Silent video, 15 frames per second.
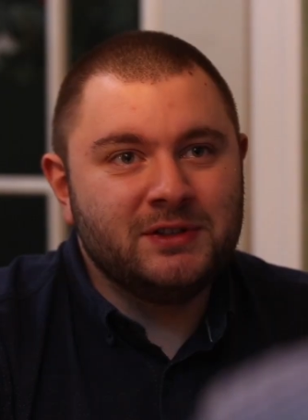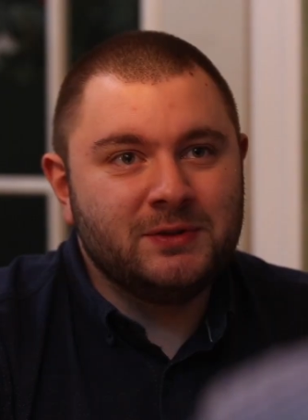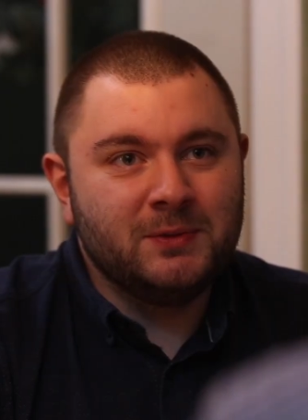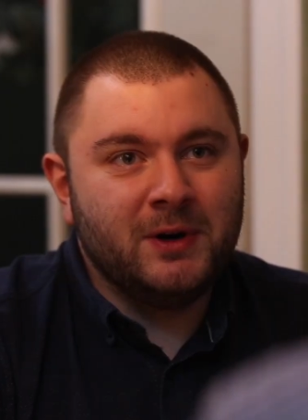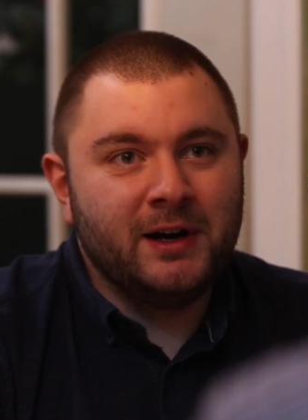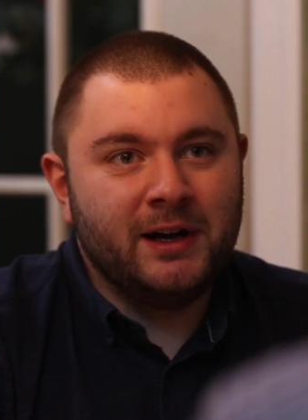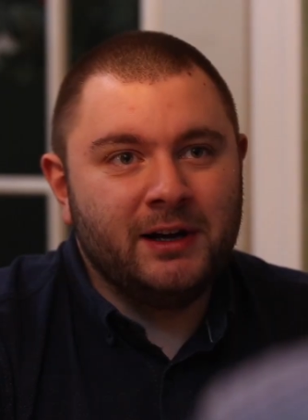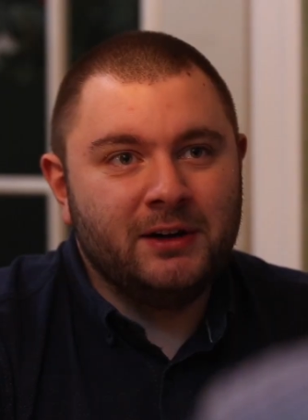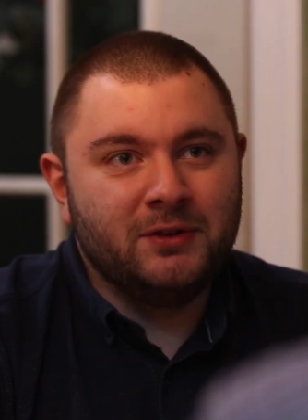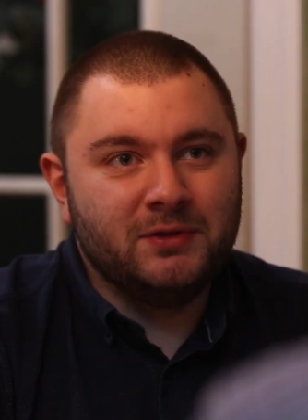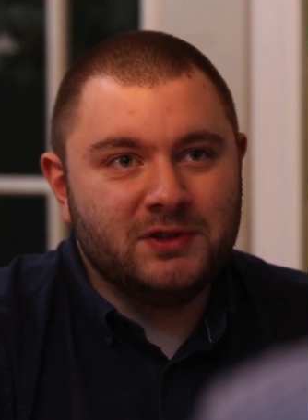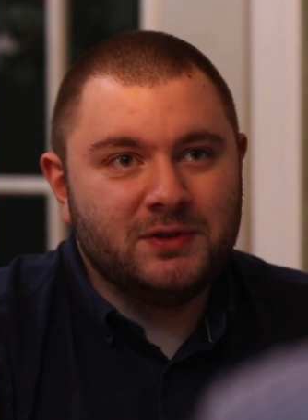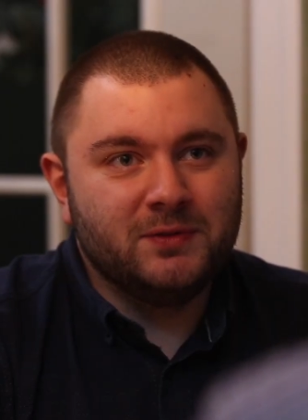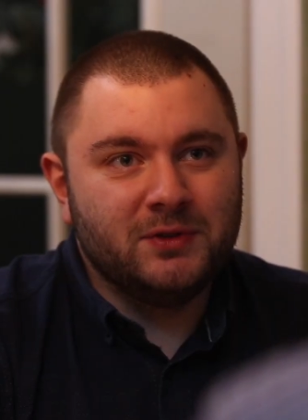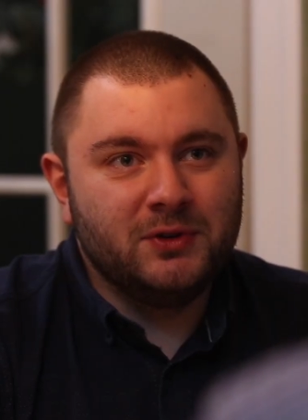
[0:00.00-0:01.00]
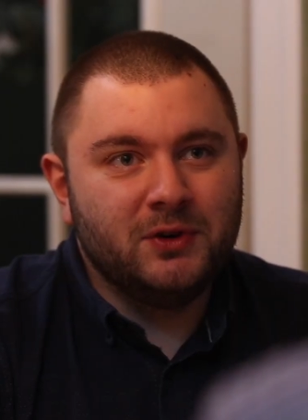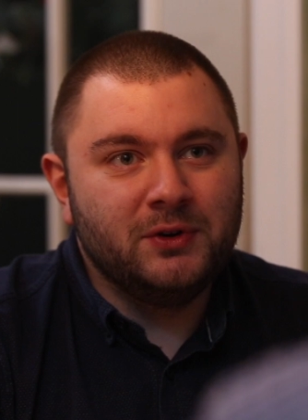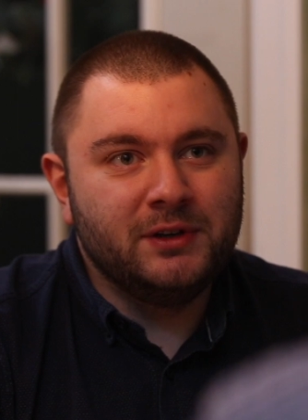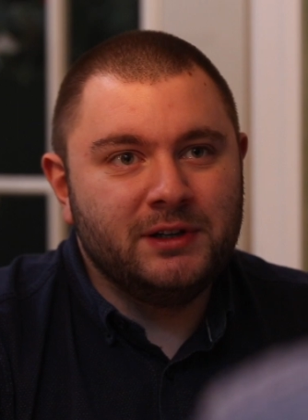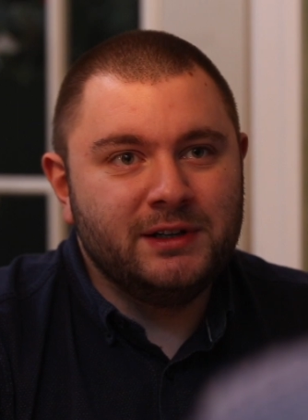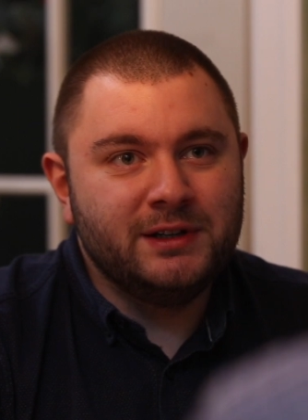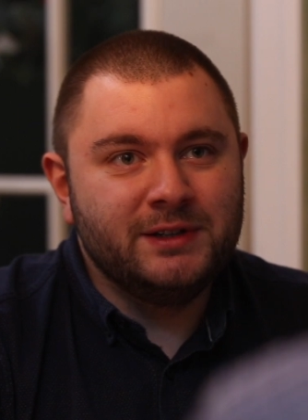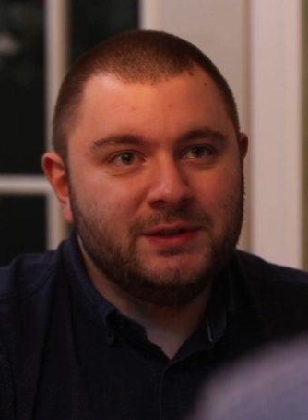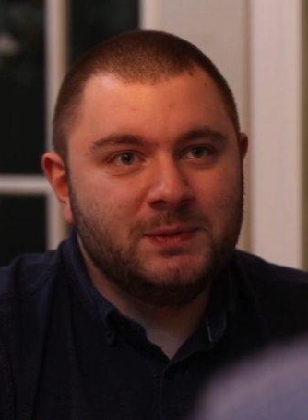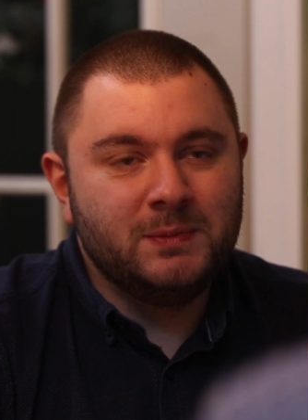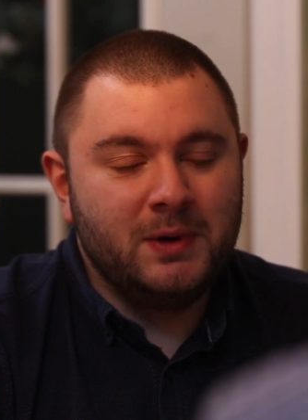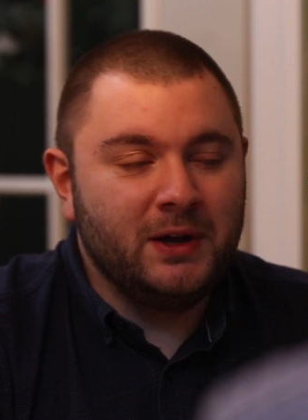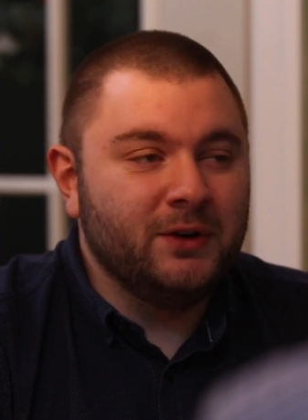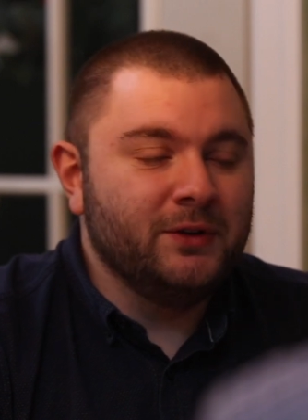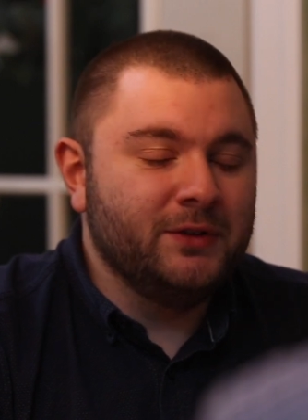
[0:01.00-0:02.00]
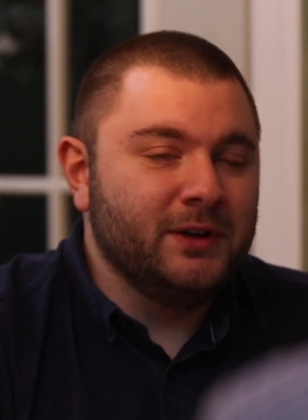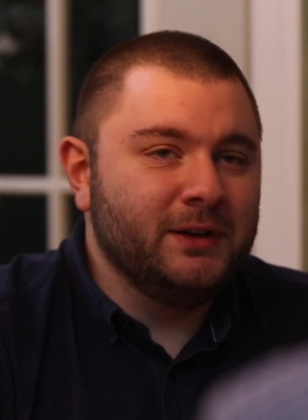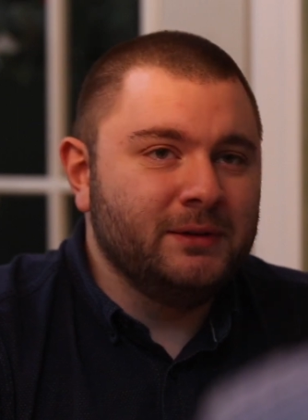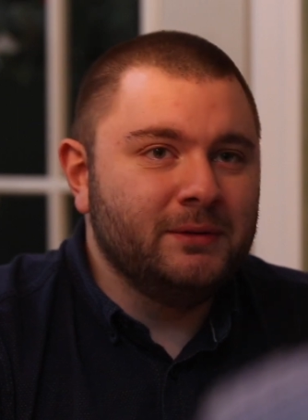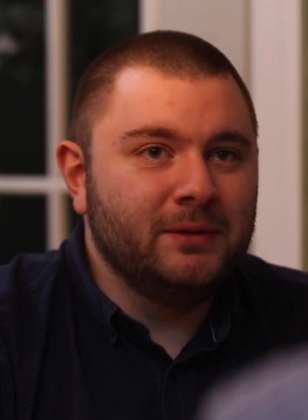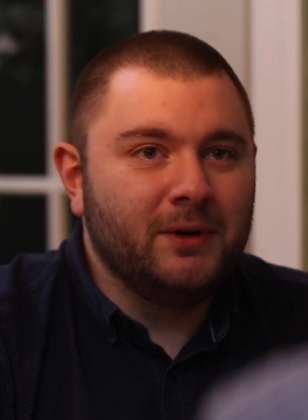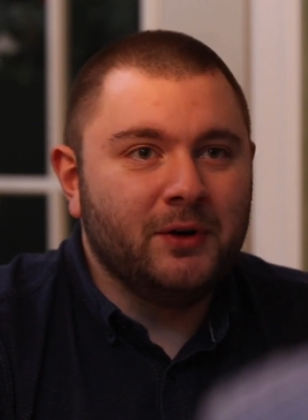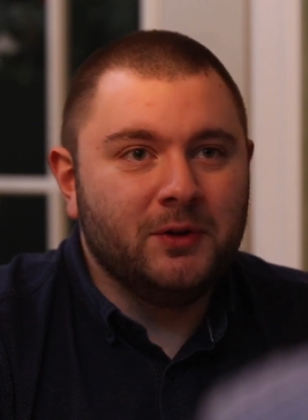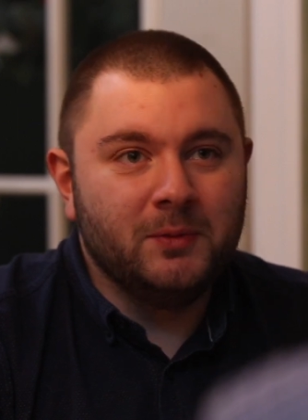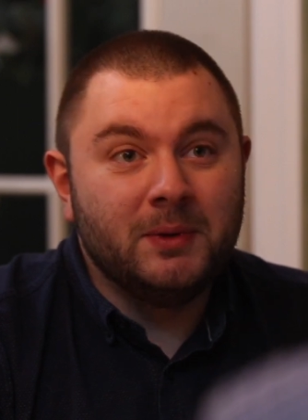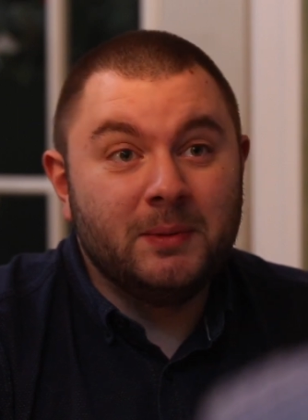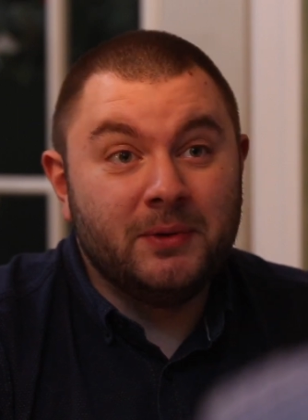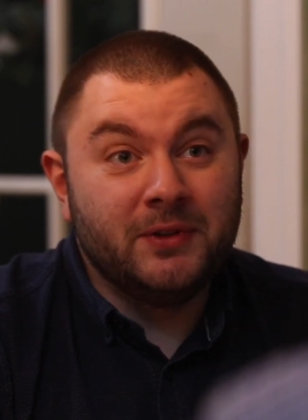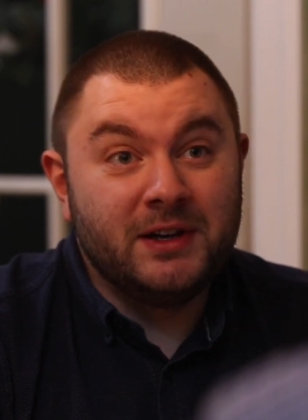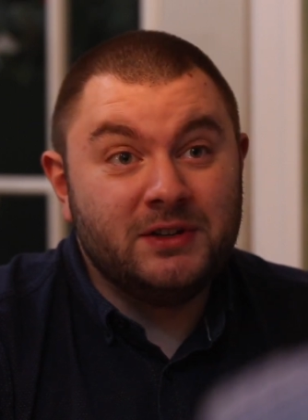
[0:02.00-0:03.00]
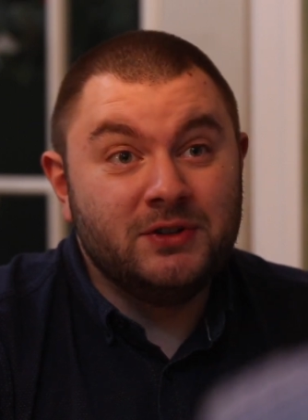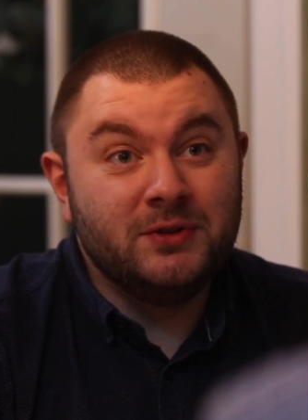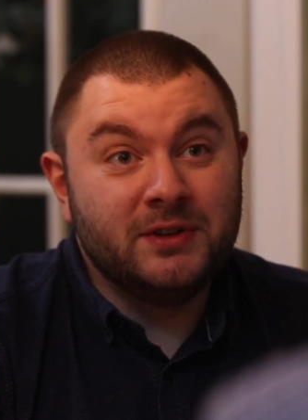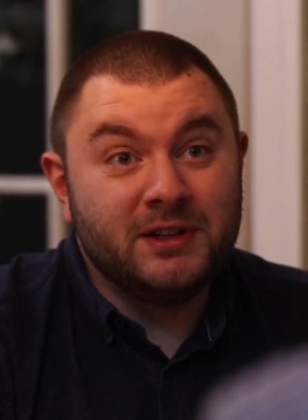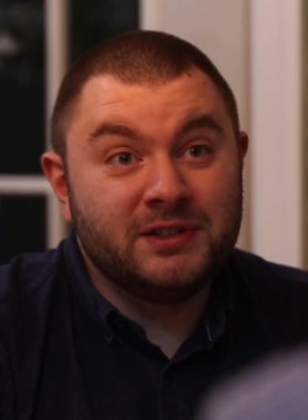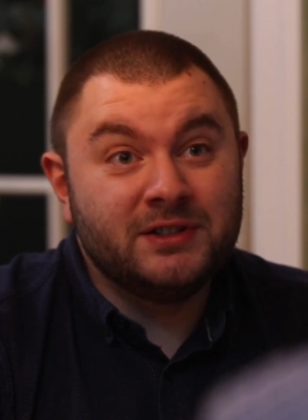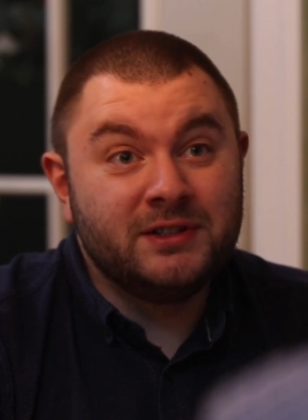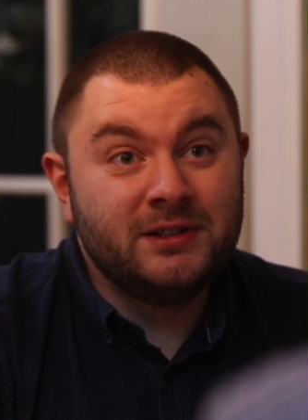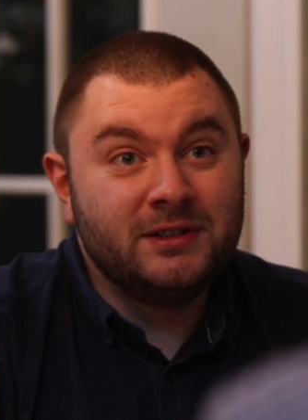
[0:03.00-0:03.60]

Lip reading: is why Christopher Nolan is better than other people that do this.